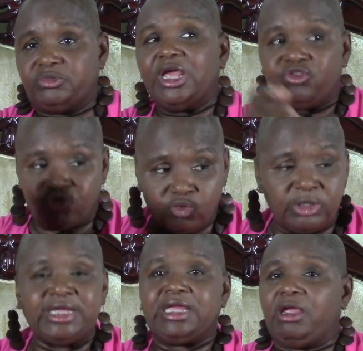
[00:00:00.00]
They
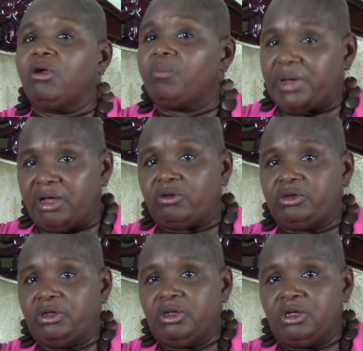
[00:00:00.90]
truly care about
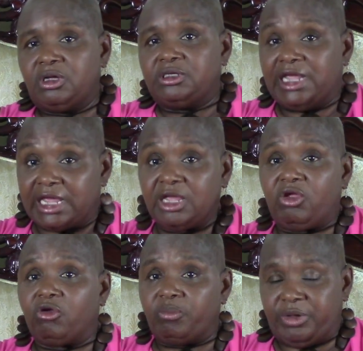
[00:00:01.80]
taking
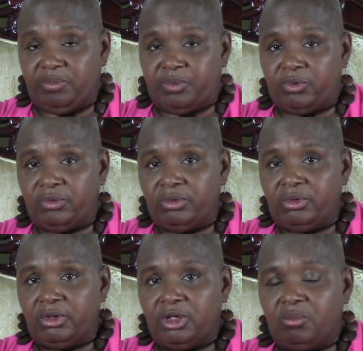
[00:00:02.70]
care of people.
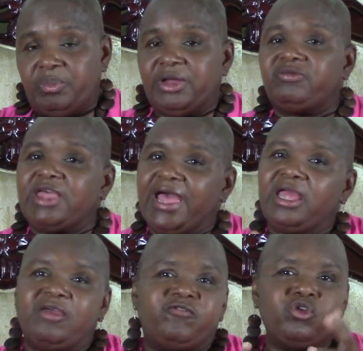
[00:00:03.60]
But that,
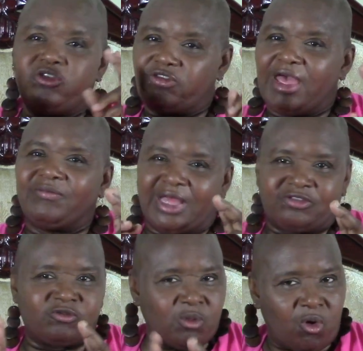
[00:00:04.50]
if you just have that
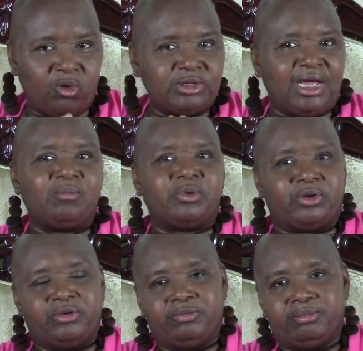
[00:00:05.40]
small
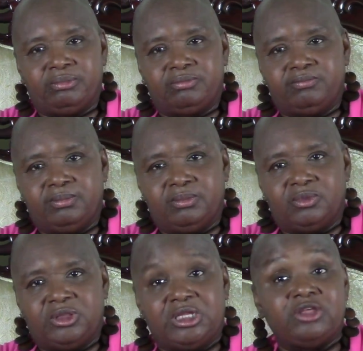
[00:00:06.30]
number
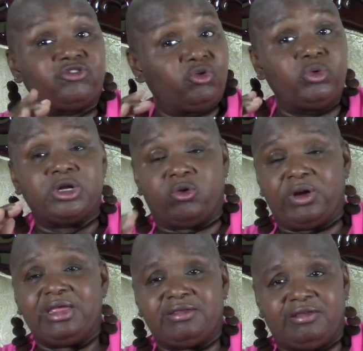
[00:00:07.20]
that's doing the
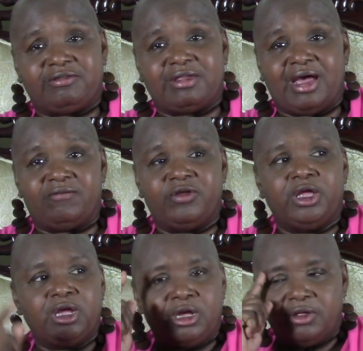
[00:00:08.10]
crazy stuff,
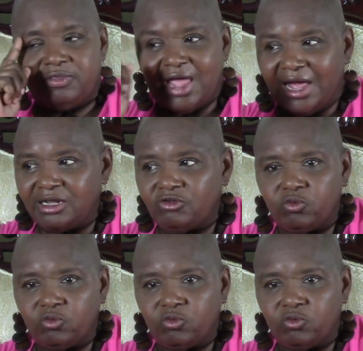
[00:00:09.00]
that is